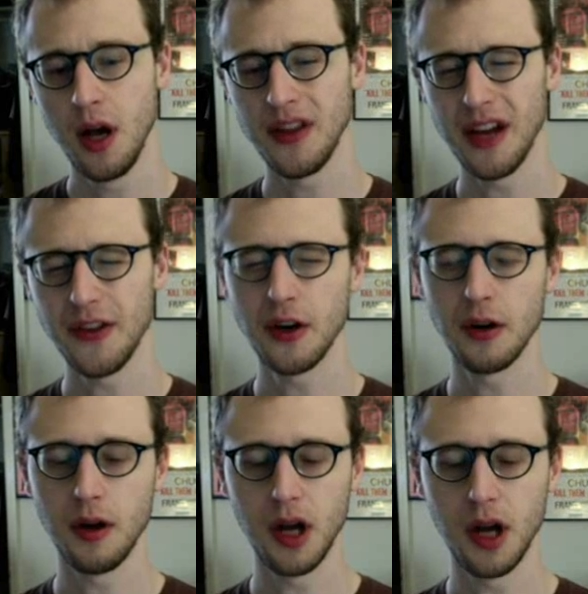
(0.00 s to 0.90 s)
The
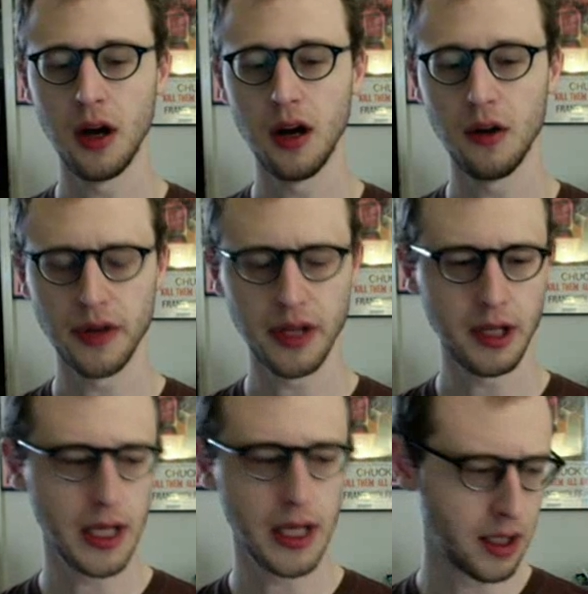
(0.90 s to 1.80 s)
other uh,
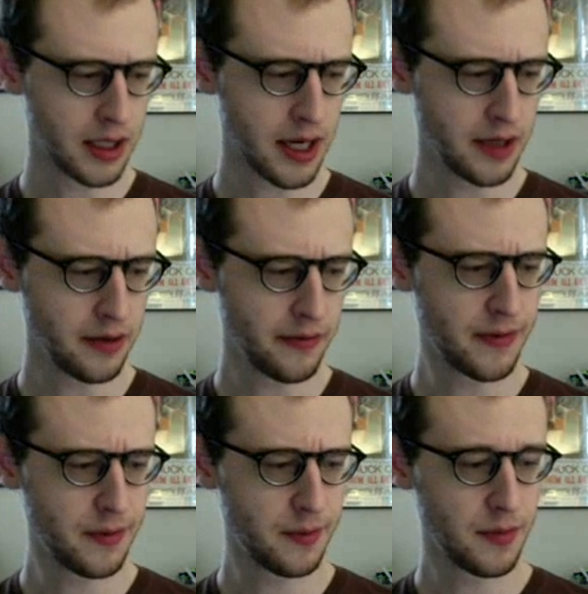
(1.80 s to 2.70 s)
only uh, kind
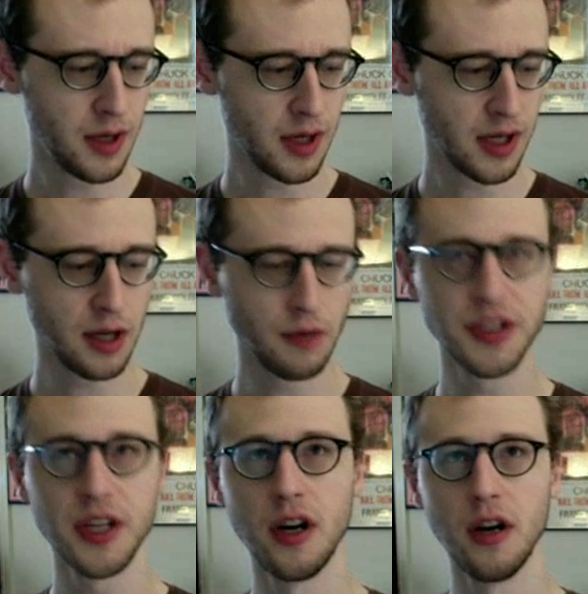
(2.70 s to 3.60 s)
of uh,
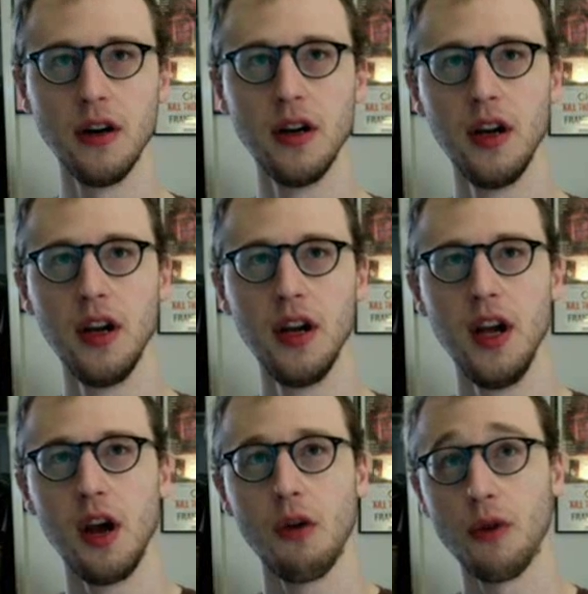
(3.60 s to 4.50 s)
close call
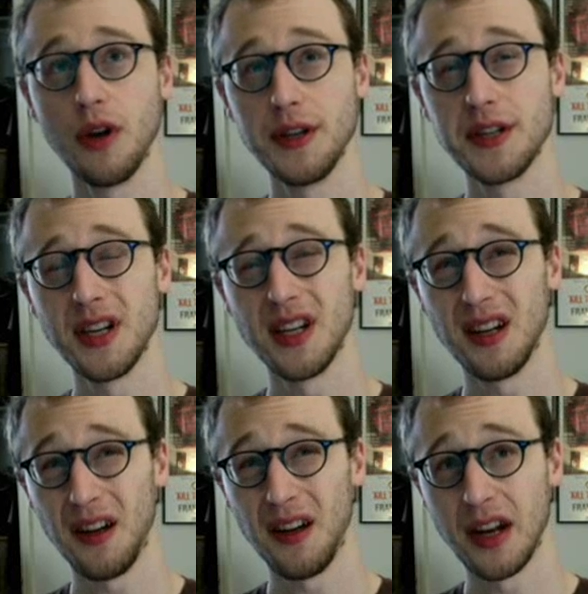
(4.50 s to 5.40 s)
was
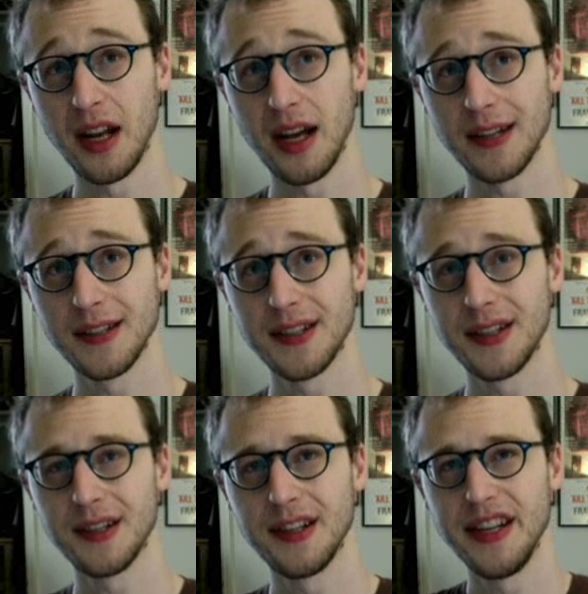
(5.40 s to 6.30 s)
uh, on the
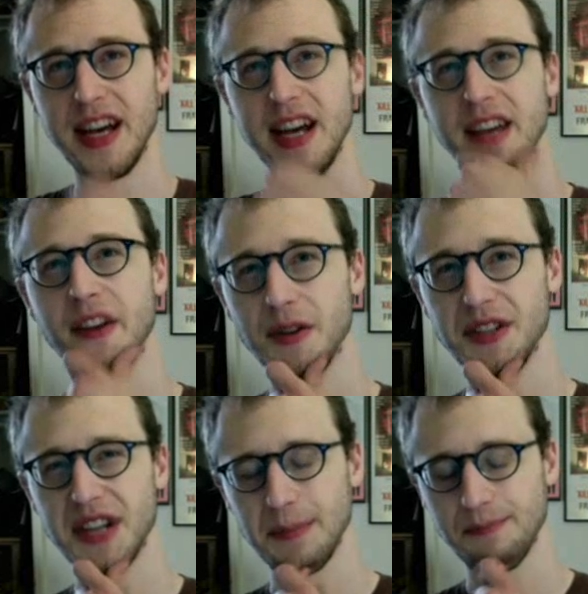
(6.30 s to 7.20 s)
last day. There
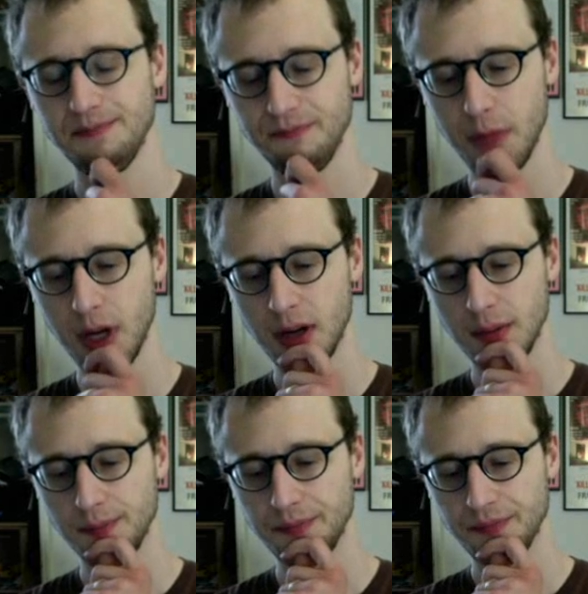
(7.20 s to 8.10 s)
was a,
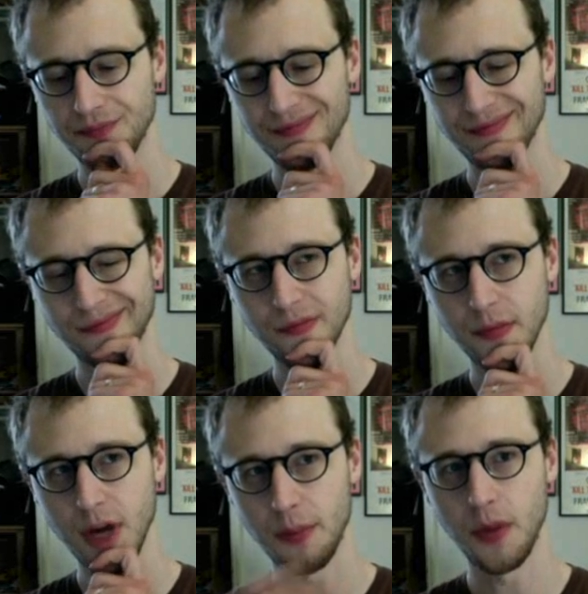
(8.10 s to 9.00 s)
um,
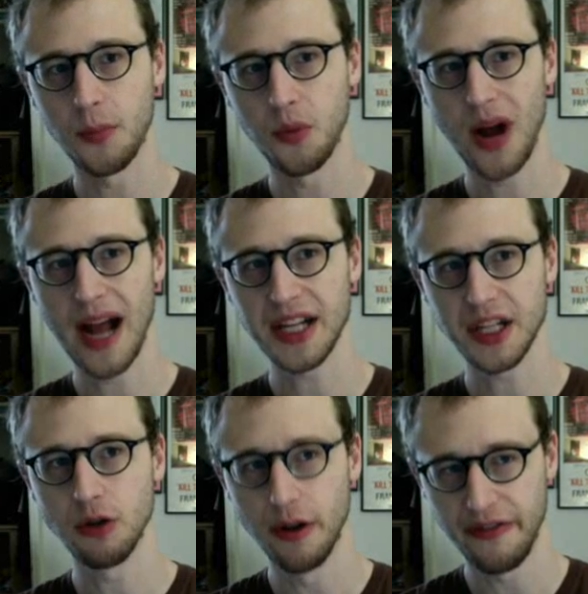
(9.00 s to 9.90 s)
a, a
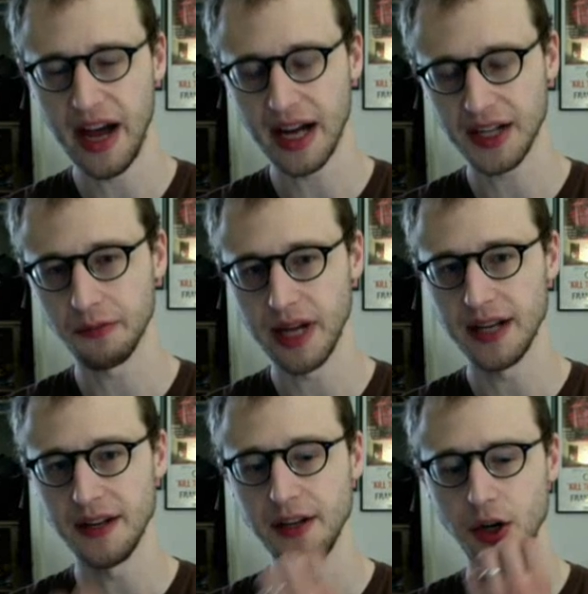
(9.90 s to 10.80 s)
practical effect we
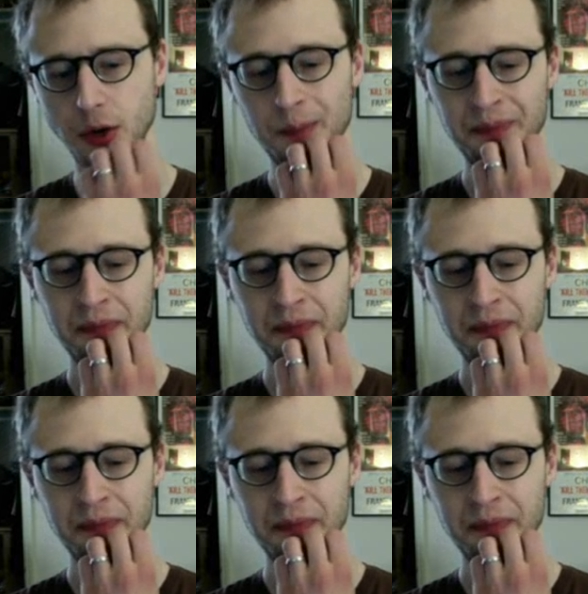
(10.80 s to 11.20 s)
had to do,